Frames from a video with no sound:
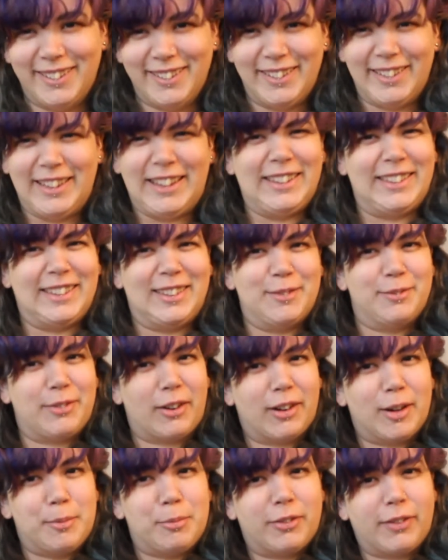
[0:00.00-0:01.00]
This isn't
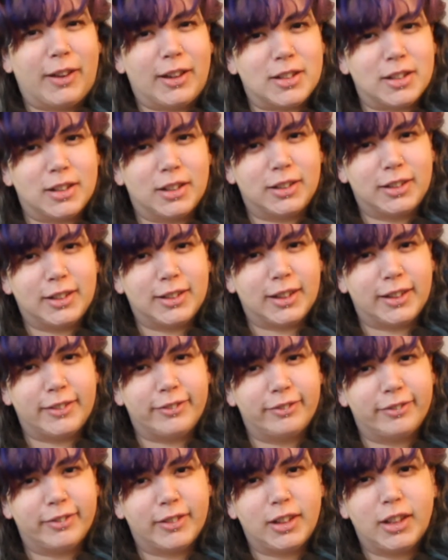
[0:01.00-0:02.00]
very professional, is
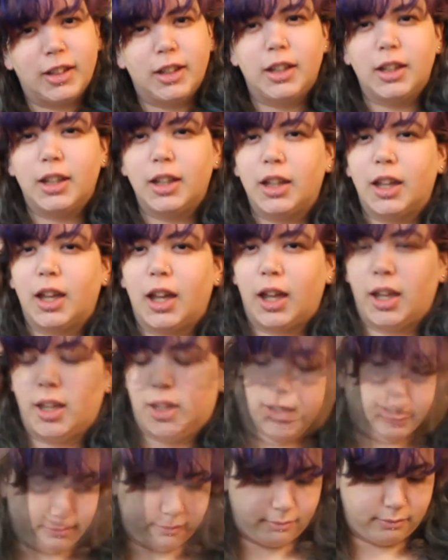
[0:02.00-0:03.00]
it?
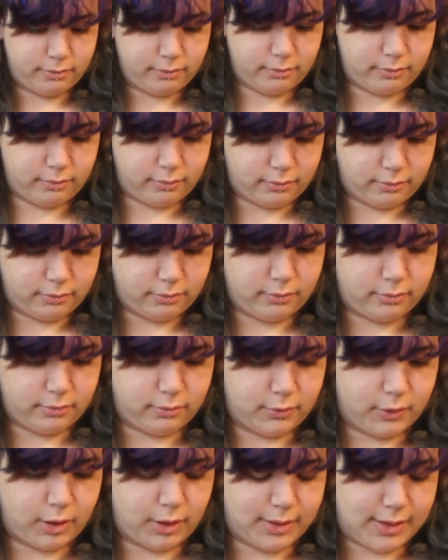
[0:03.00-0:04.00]

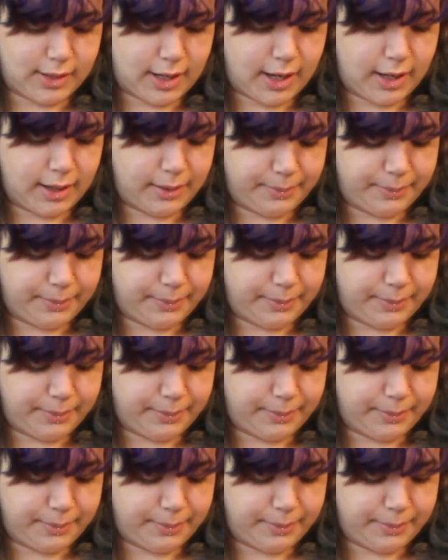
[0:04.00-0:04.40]
You stay?